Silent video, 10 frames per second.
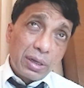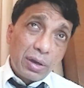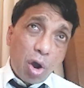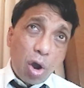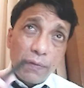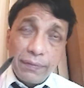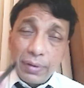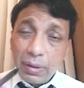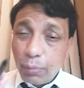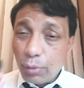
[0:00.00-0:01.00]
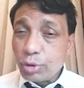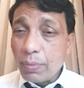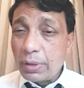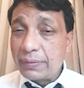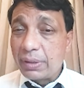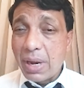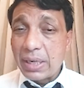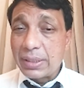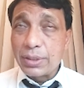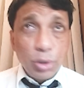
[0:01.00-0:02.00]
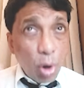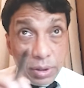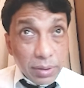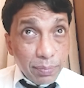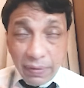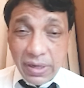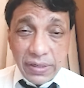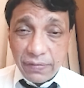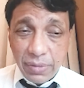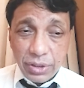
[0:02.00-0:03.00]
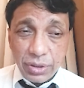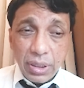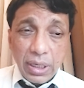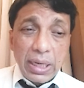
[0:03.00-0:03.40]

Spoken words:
of post-op endophthalmitis, not preventive measure.